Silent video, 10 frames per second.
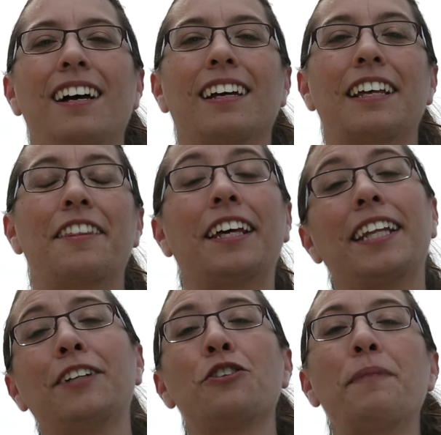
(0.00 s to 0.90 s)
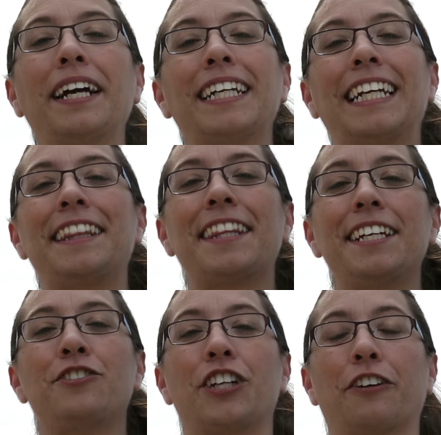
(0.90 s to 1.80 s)
The electromagnet in
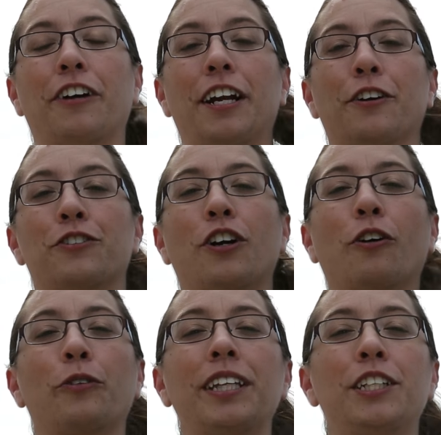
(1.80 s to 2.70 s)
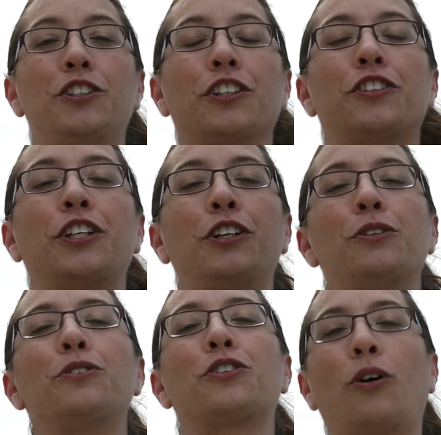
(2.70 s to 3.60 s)
these generators are really just
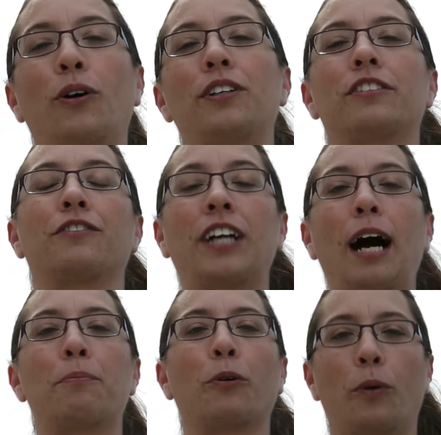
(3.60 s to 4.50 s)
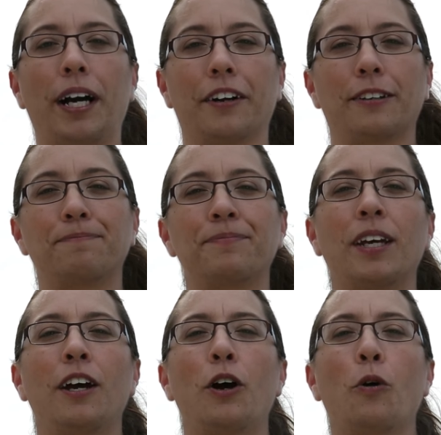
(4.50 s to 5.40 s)
huge coils of copper wire.
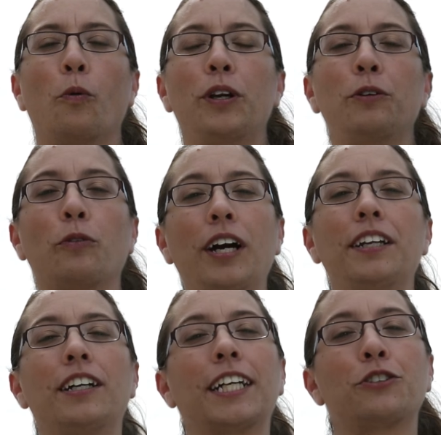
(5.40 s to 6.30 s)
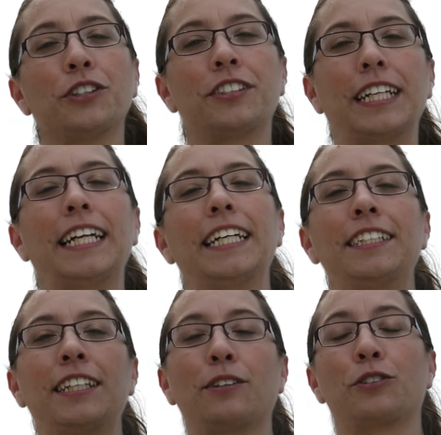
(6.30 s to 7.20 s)
When you run electricity into
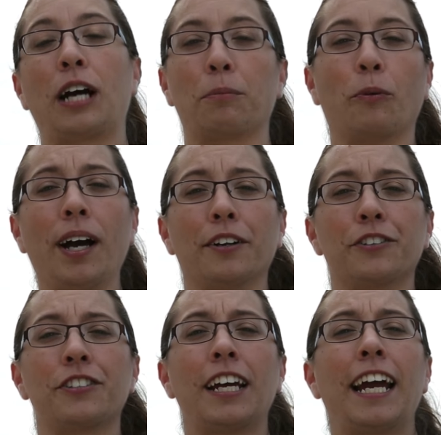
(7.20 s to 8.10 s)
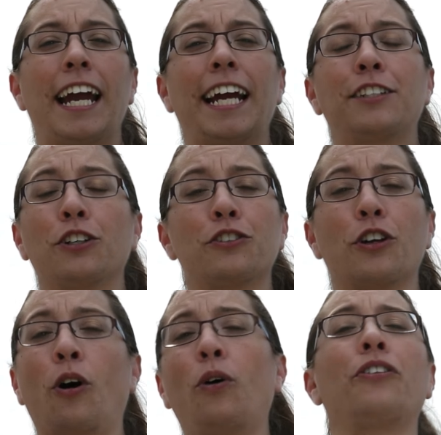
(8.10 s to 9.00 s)
those copper wires, it turns the
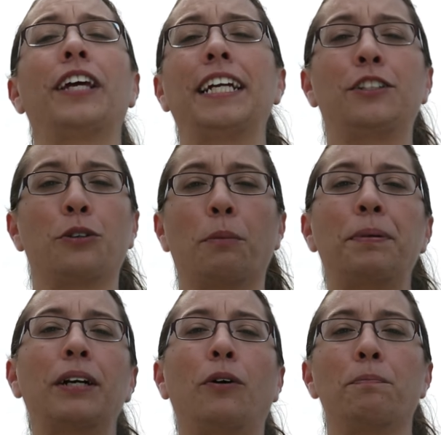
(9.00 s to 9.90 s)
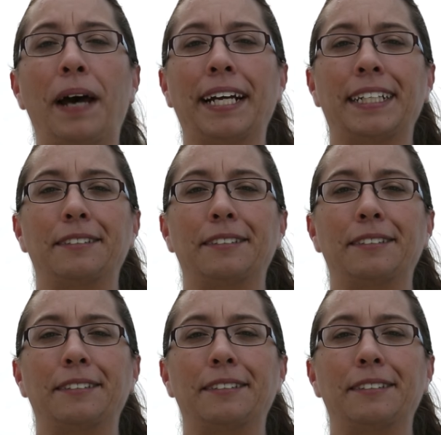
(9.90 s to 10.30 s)
whole thing into a big old magnet.